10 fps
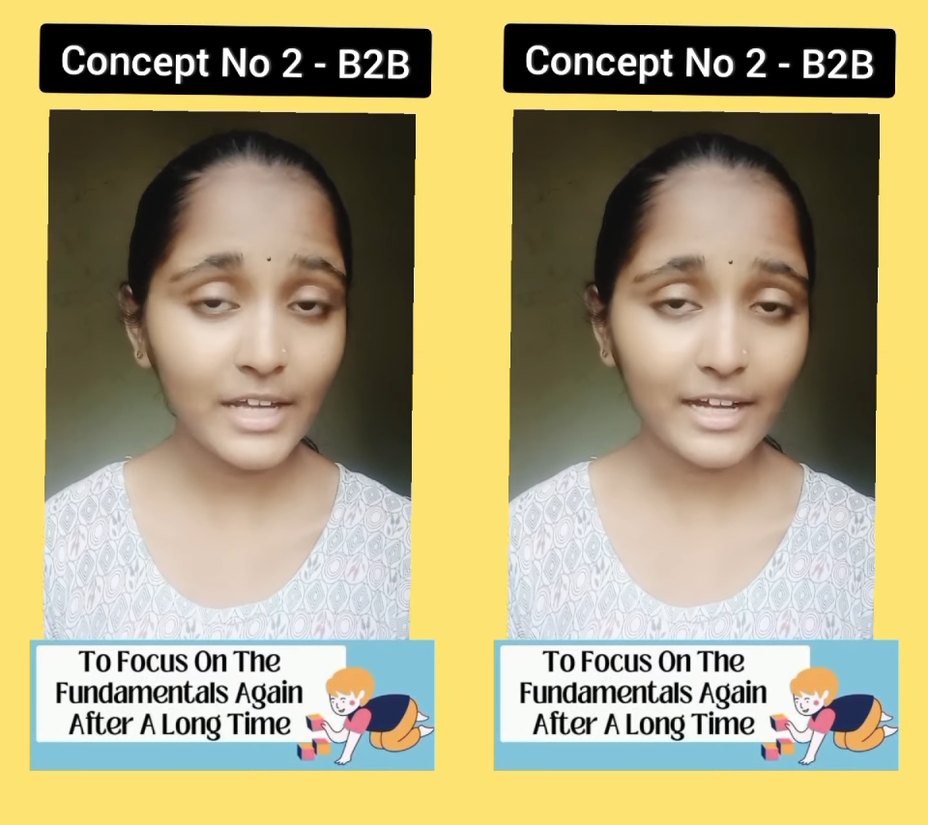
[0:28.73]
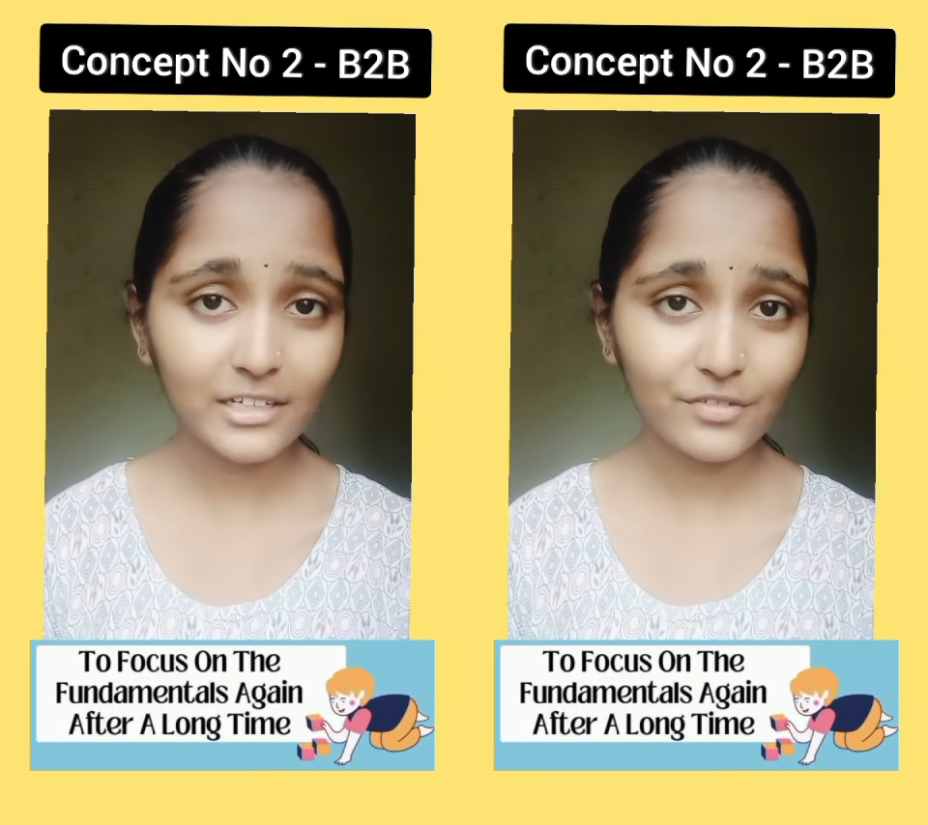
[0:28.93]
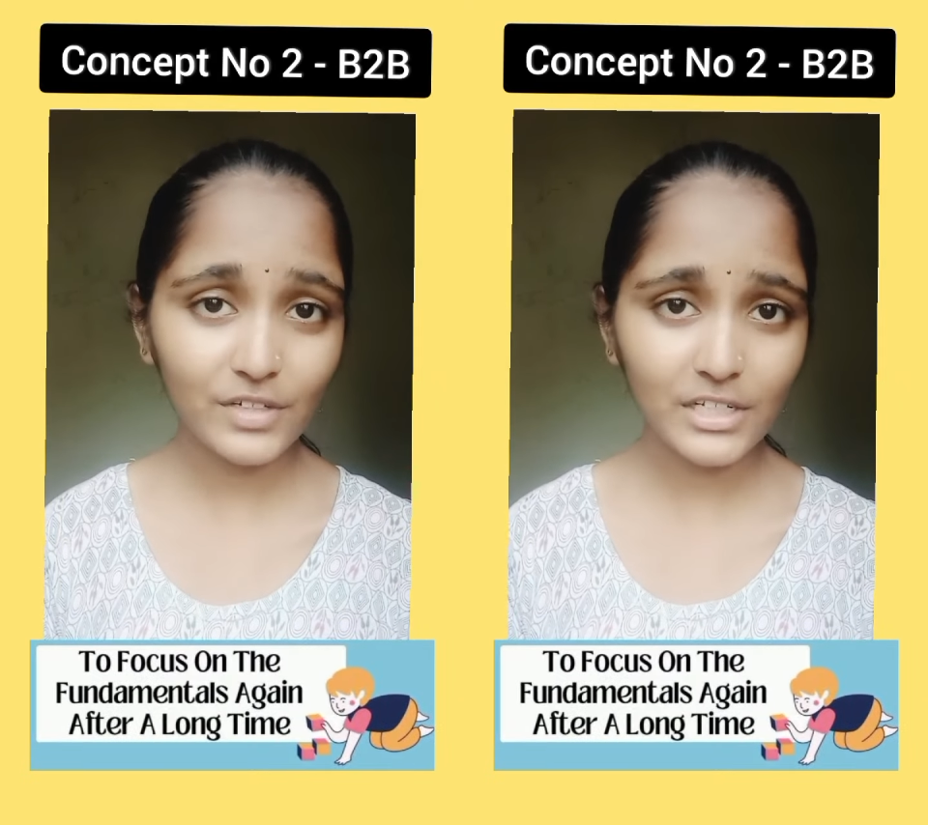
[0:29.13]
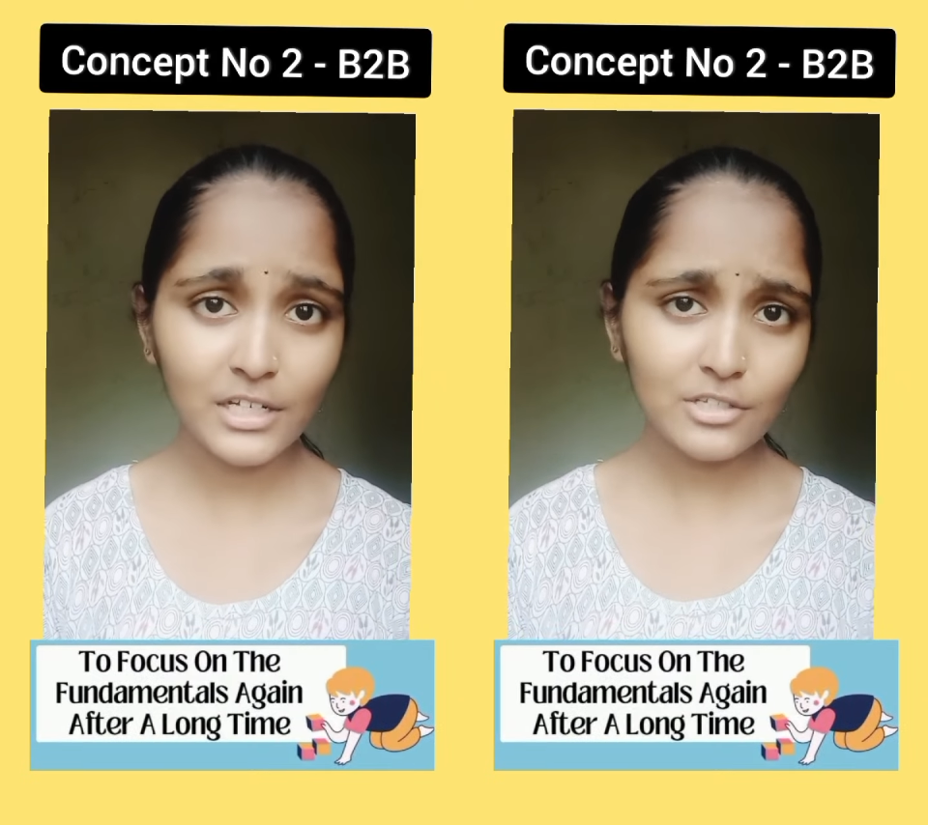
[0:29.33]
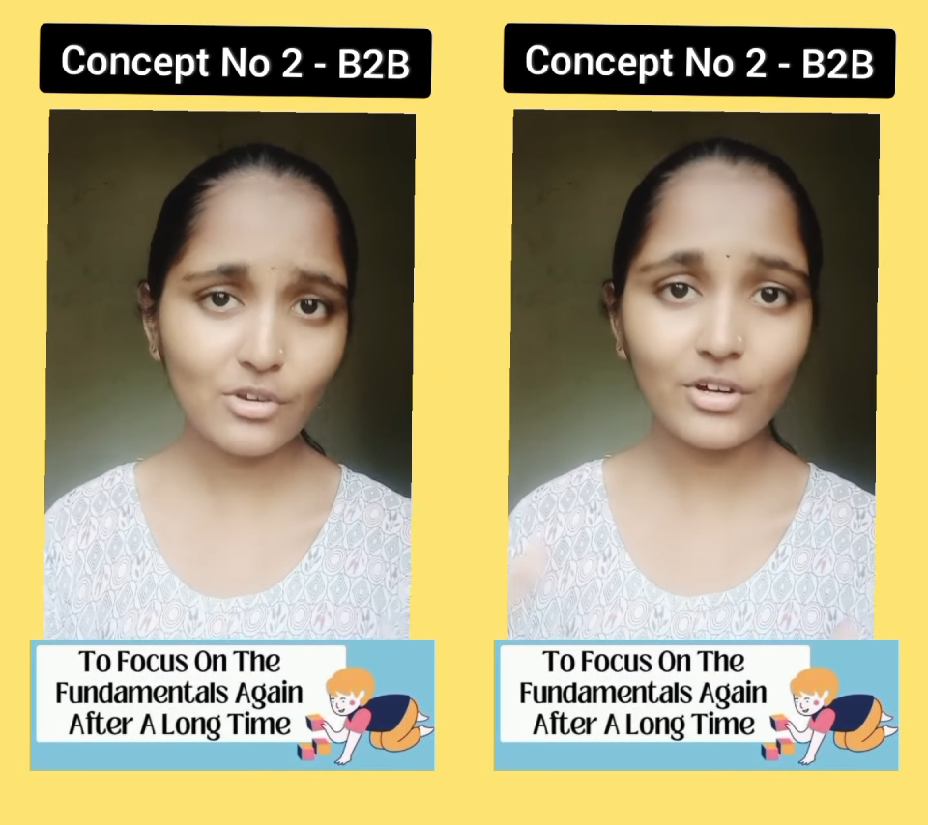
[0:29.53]

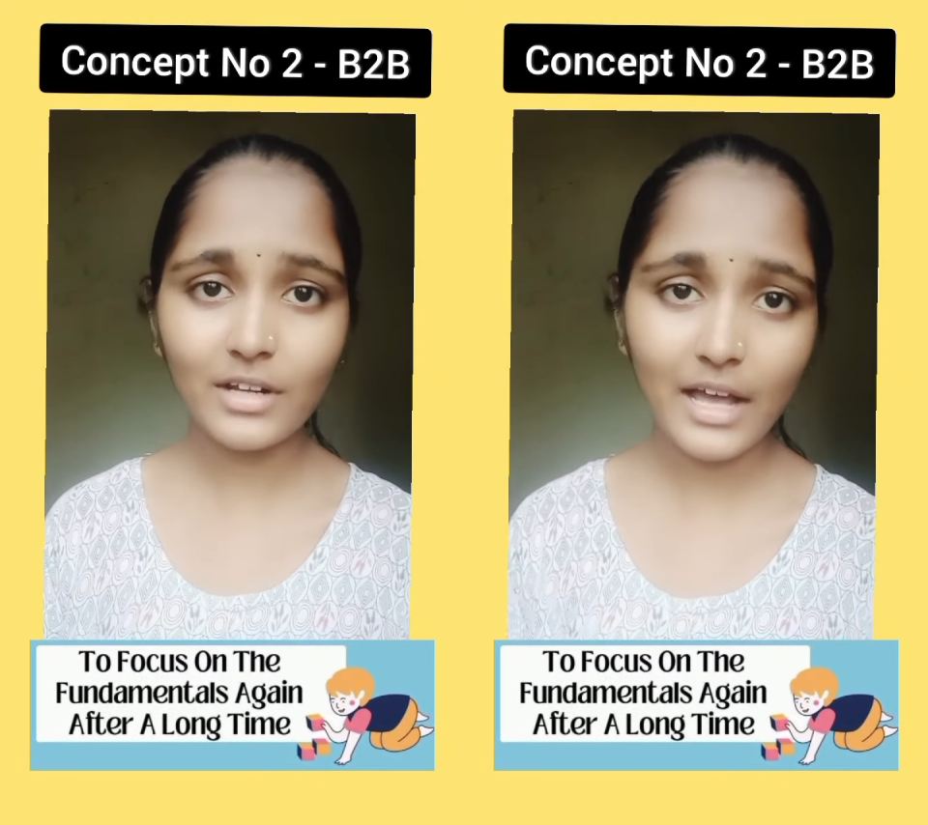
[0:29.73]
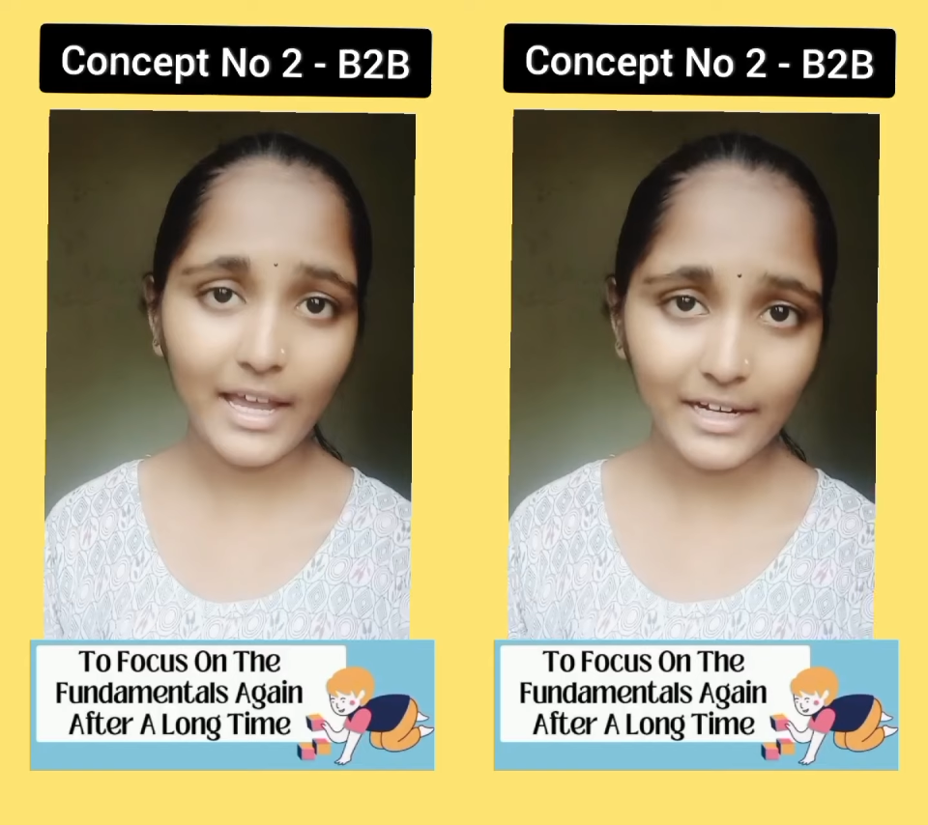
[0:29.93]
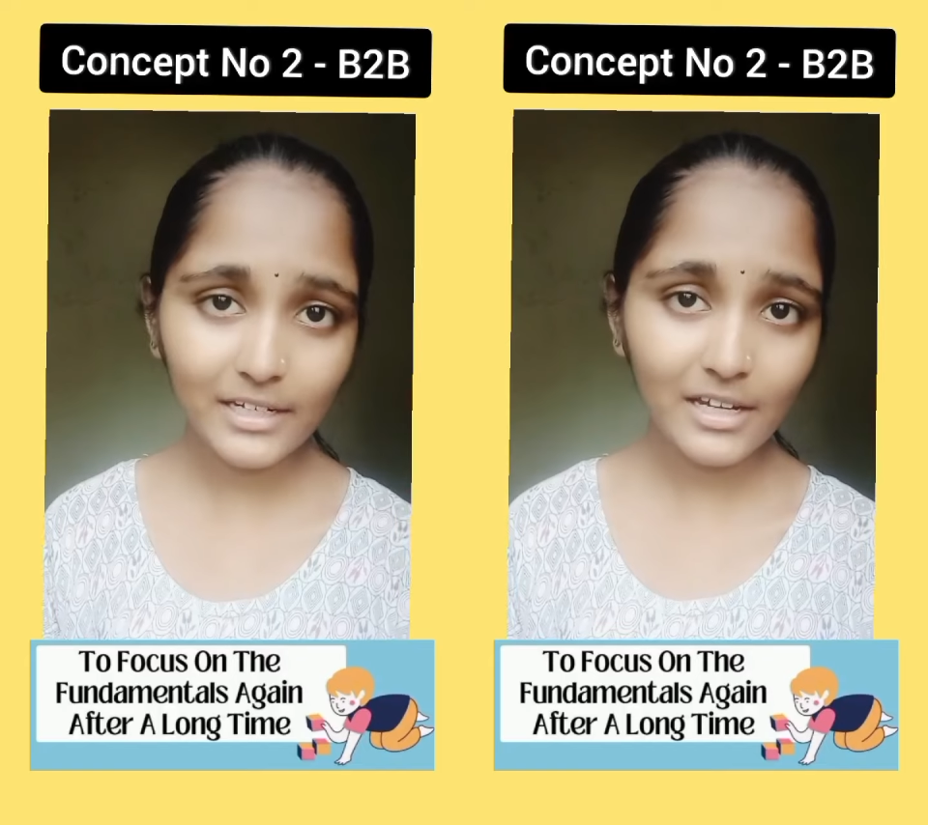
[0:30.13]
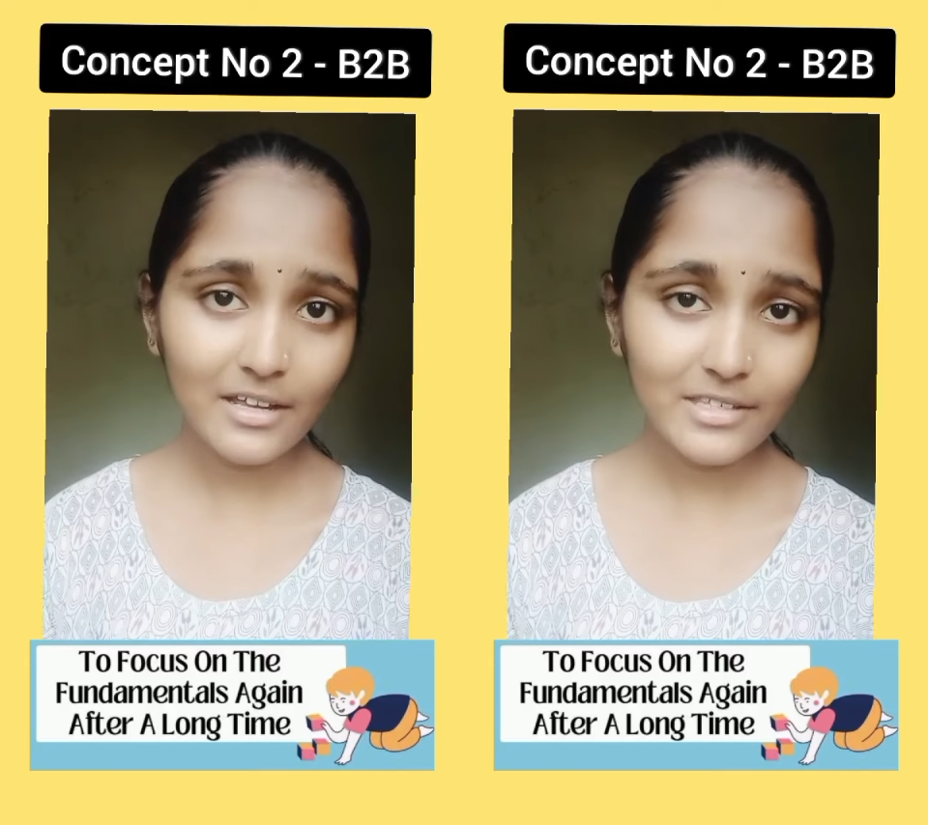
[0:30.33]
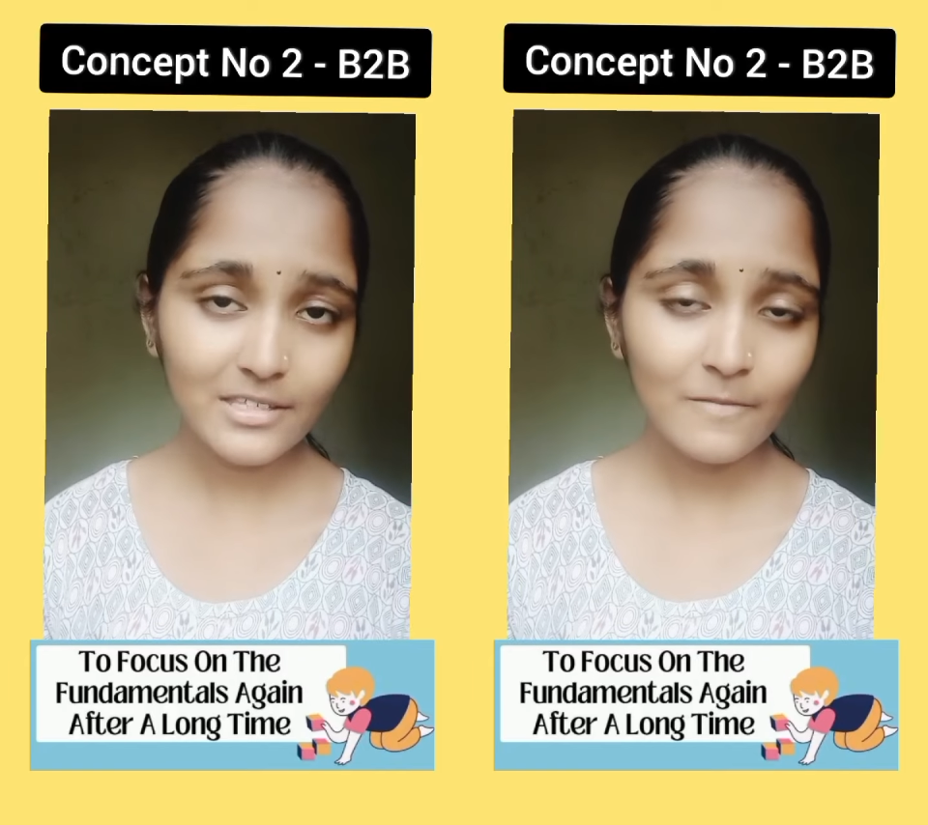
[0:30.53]
activities or ideas